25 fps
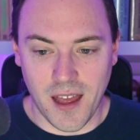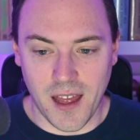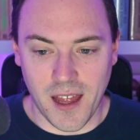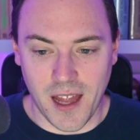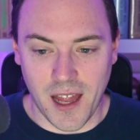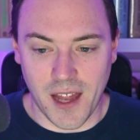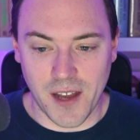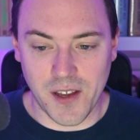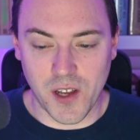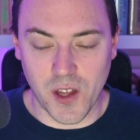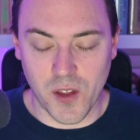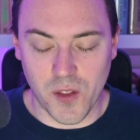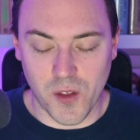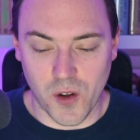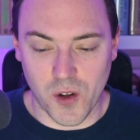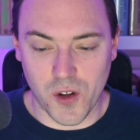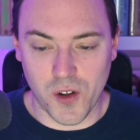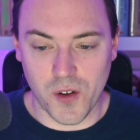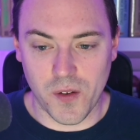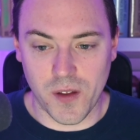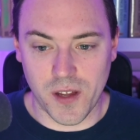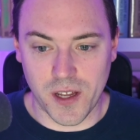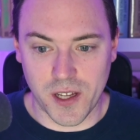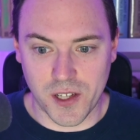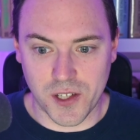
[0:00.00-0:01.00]
another
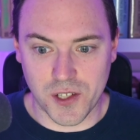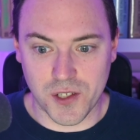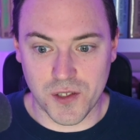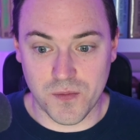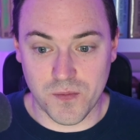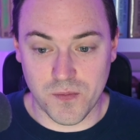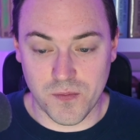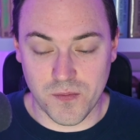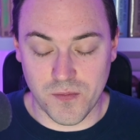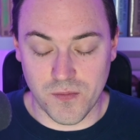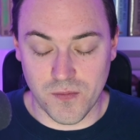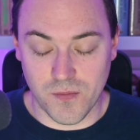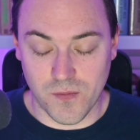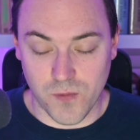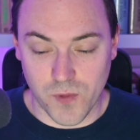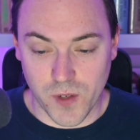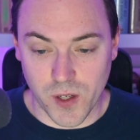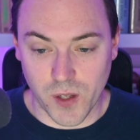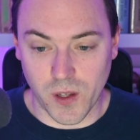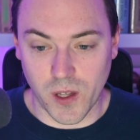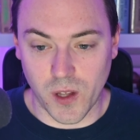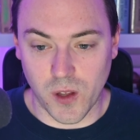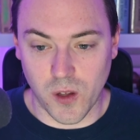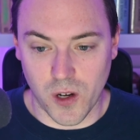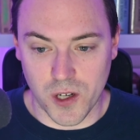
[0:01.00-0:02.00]

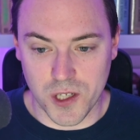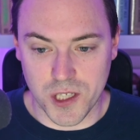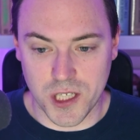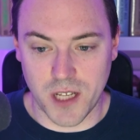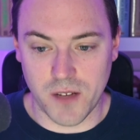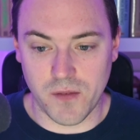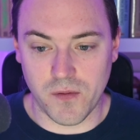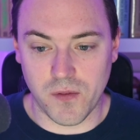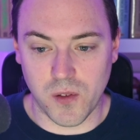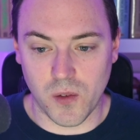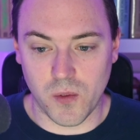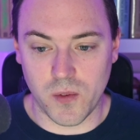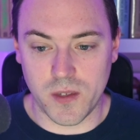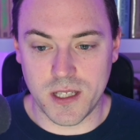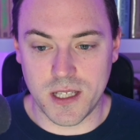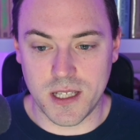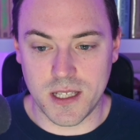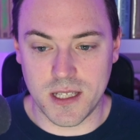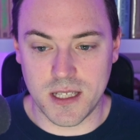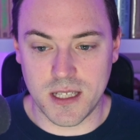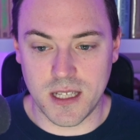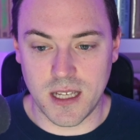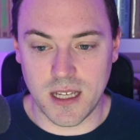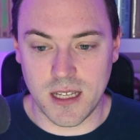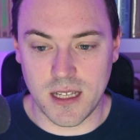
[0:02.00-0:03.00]
really large influence
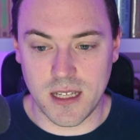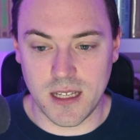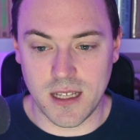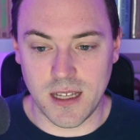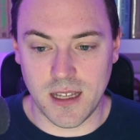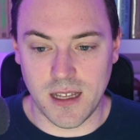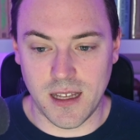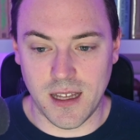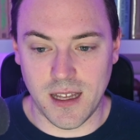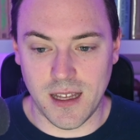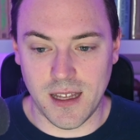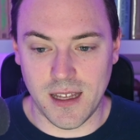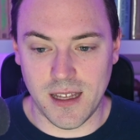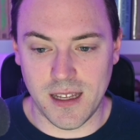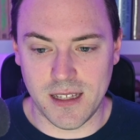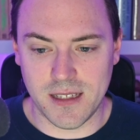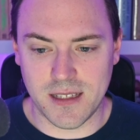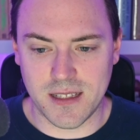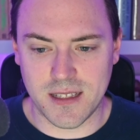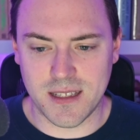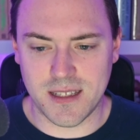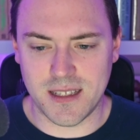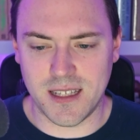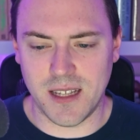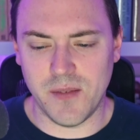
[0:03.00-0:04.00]
is
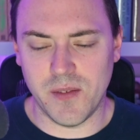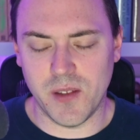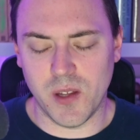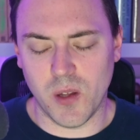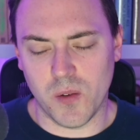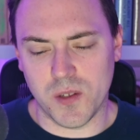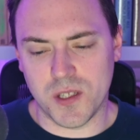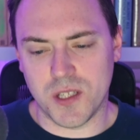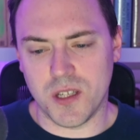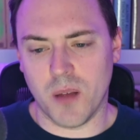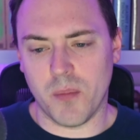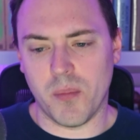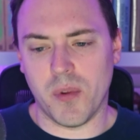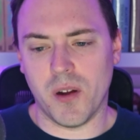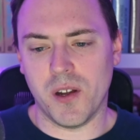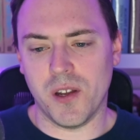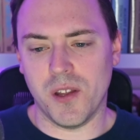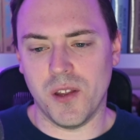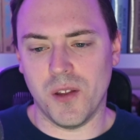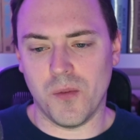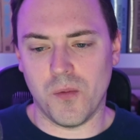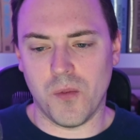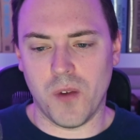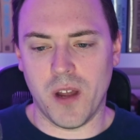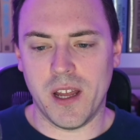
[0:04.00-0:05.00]
it's even though it's not part of
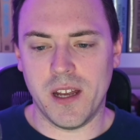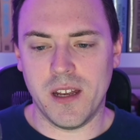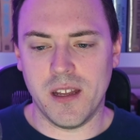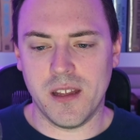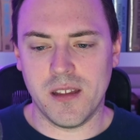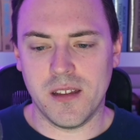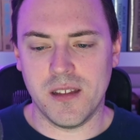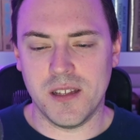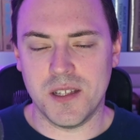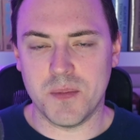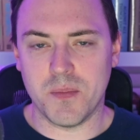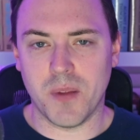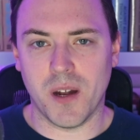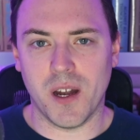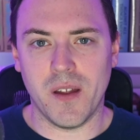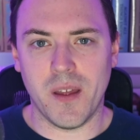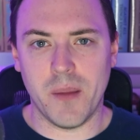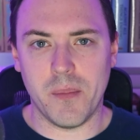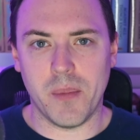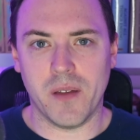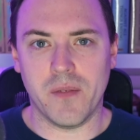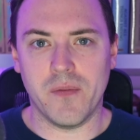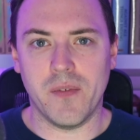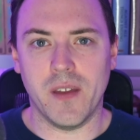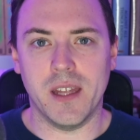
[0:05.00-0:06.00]
the writing, it's part of
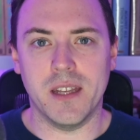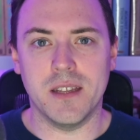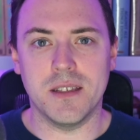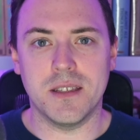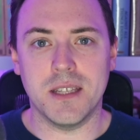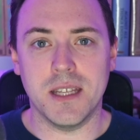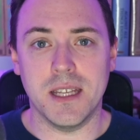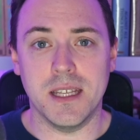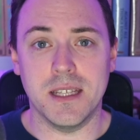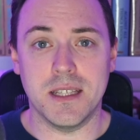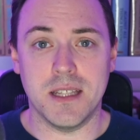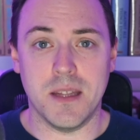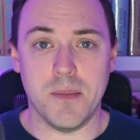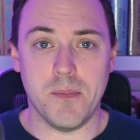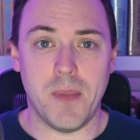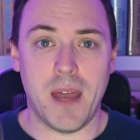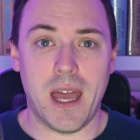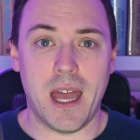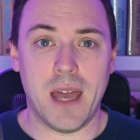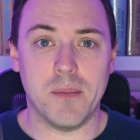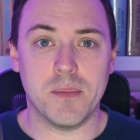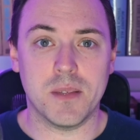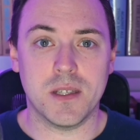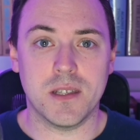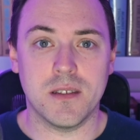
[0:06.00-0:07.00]
epic fantasy. Is the
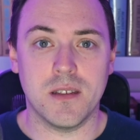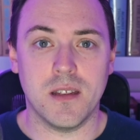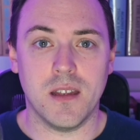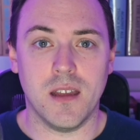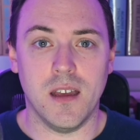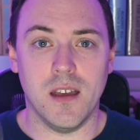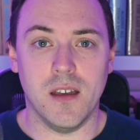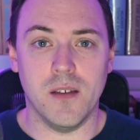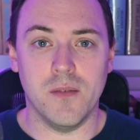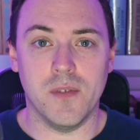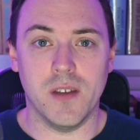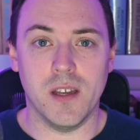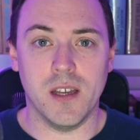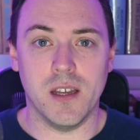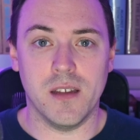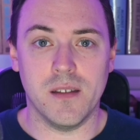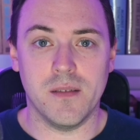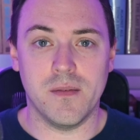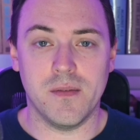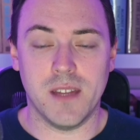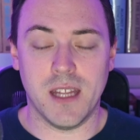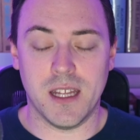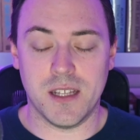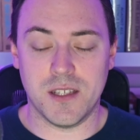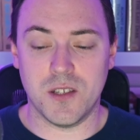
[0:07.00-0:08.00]
maps of
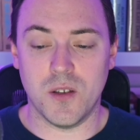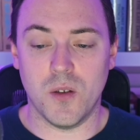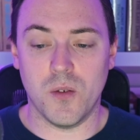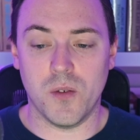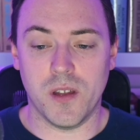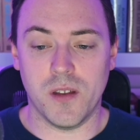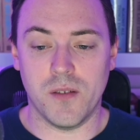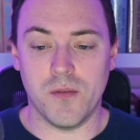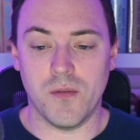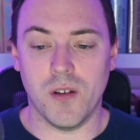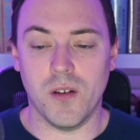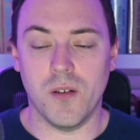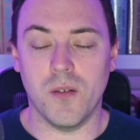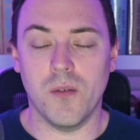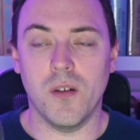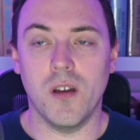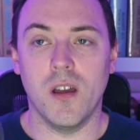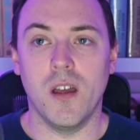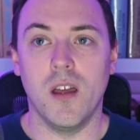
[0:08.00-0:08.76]
that Tolkien wrote,